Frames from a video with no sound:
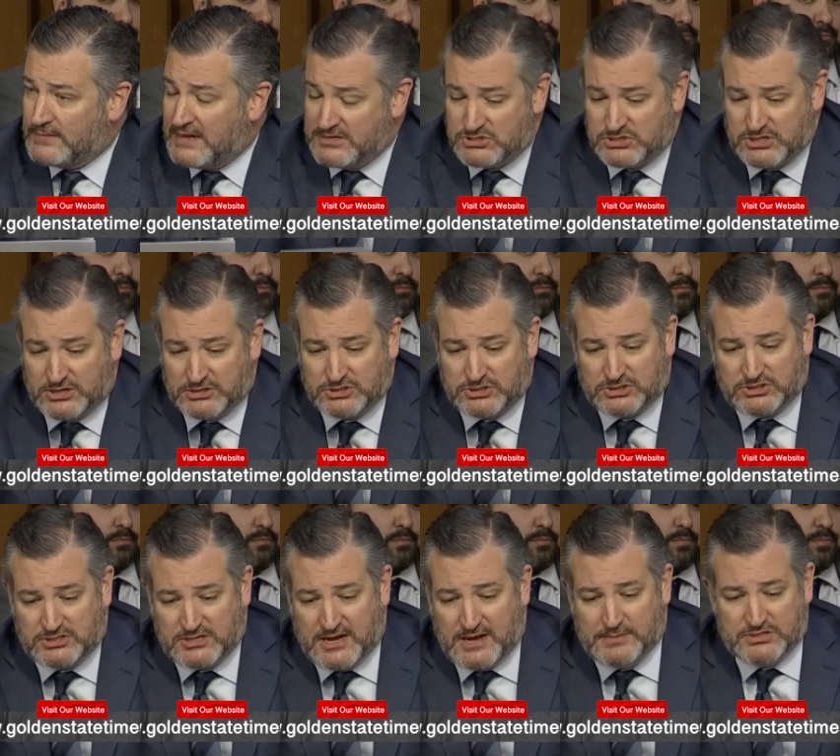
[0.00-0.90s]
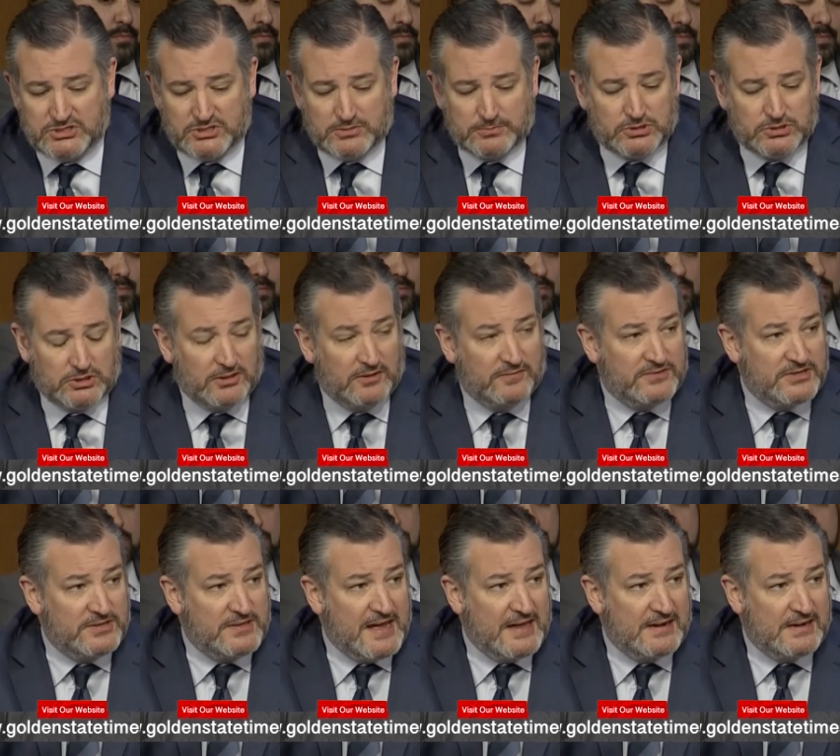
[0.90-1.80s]
As Justice Thomas
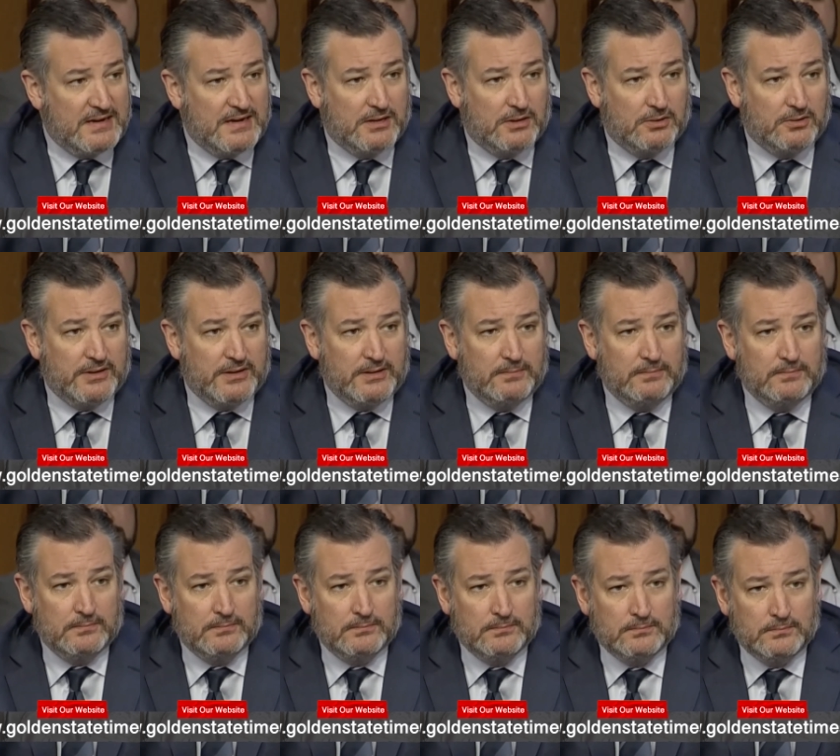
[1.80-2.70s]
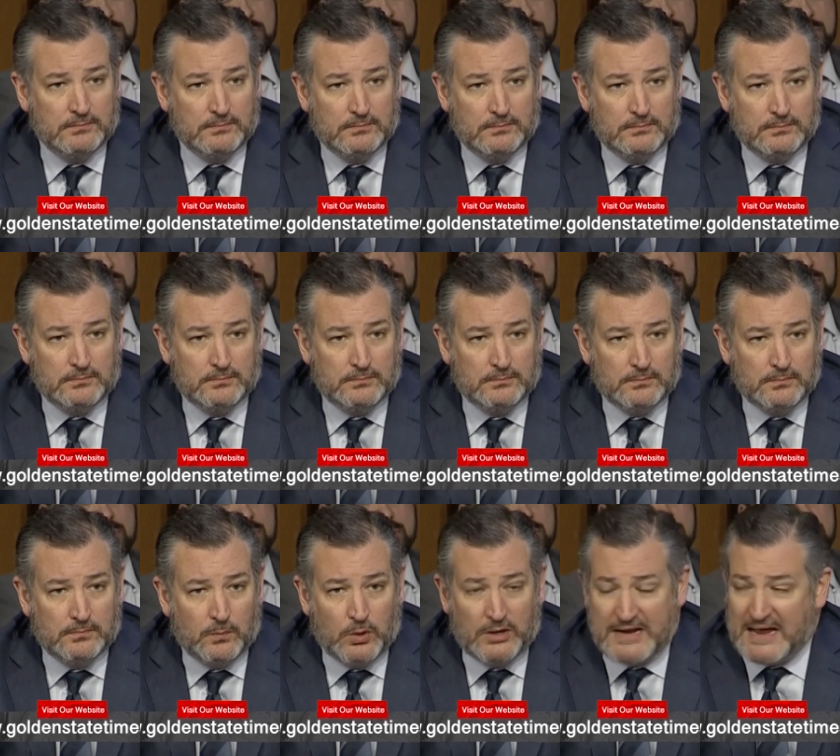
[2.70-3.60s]
observed in that hearing,
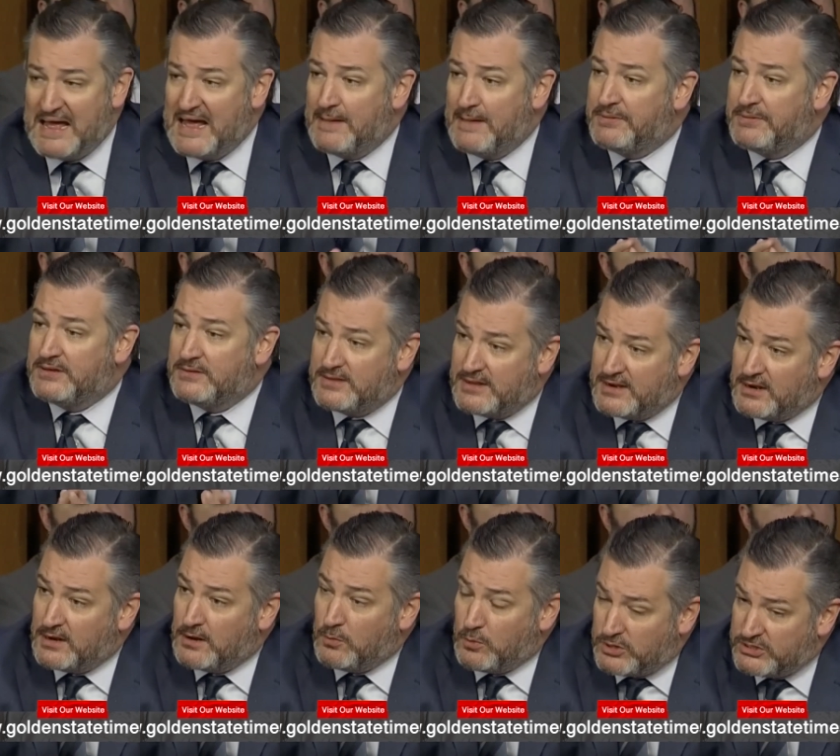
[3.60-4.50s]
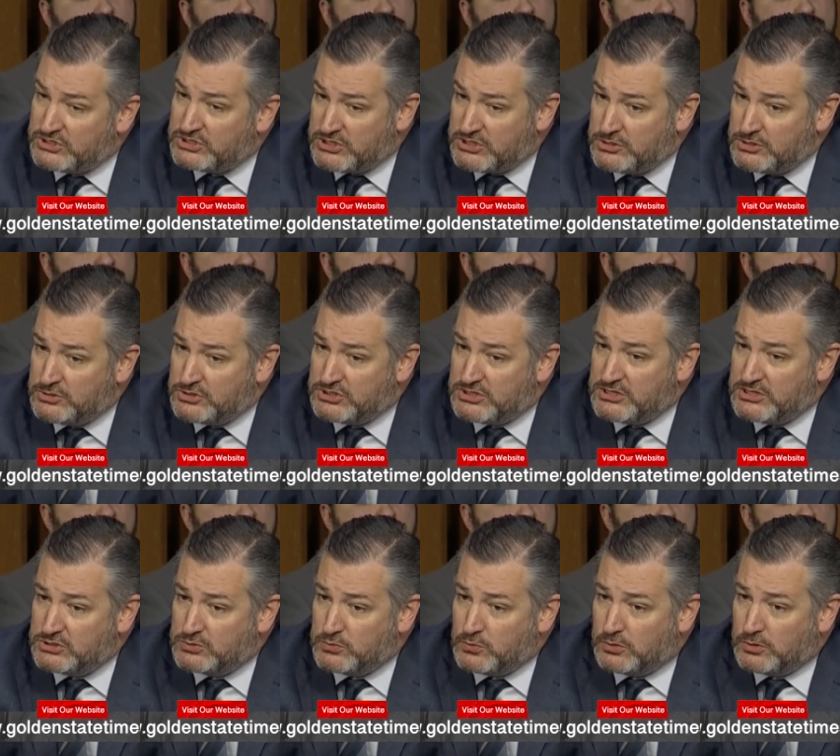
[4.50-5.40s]
what happened there was, to use
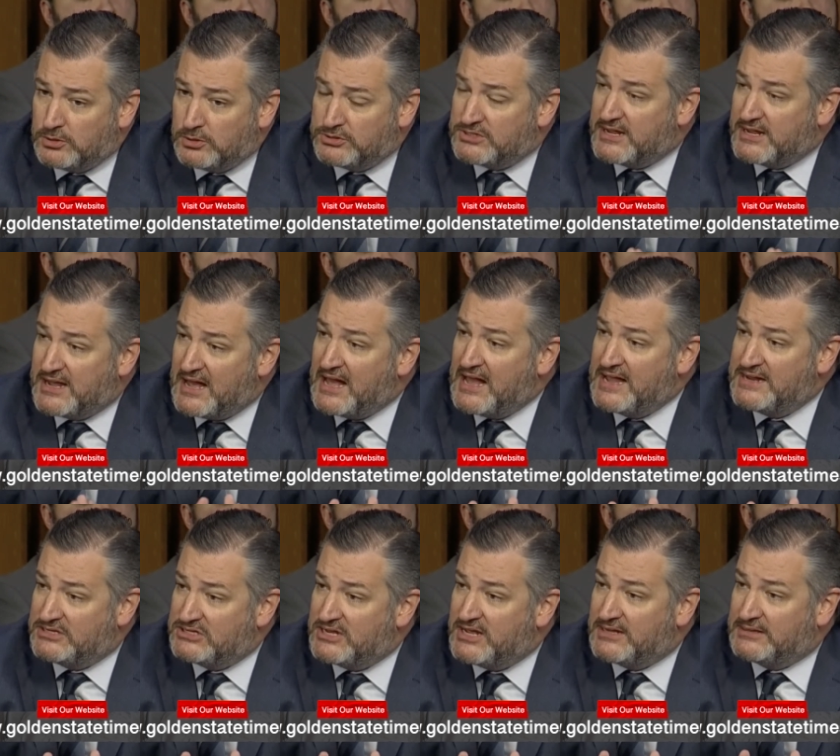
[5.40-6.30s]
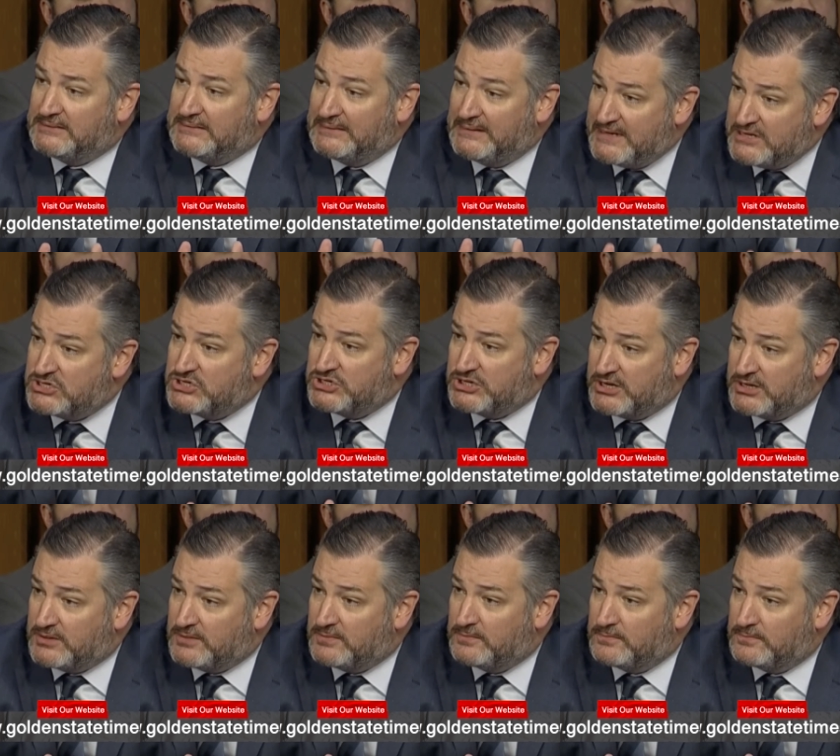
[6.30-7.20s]
his words, a high-tech
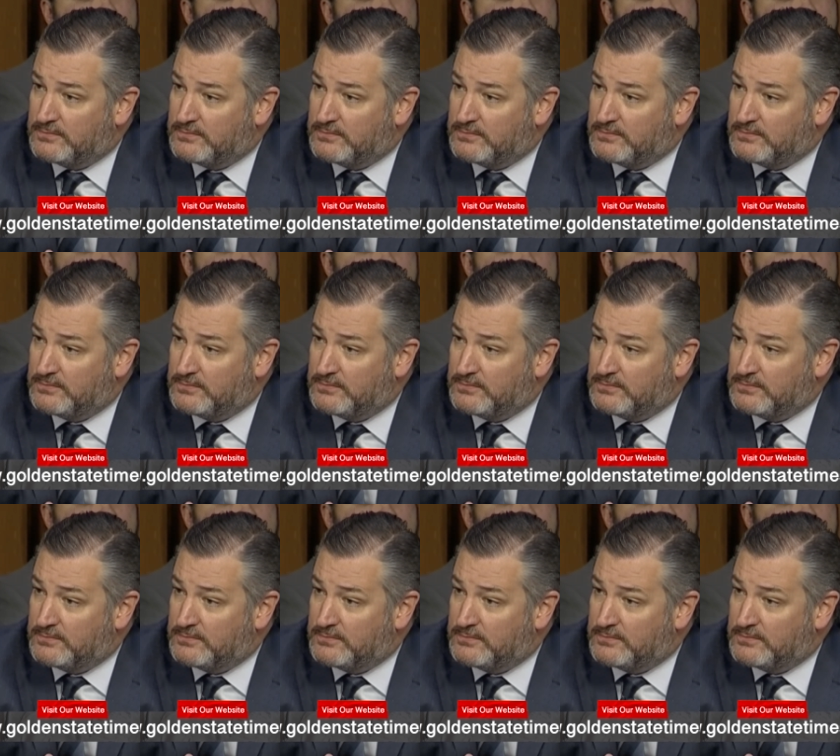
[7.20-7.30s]
lynching.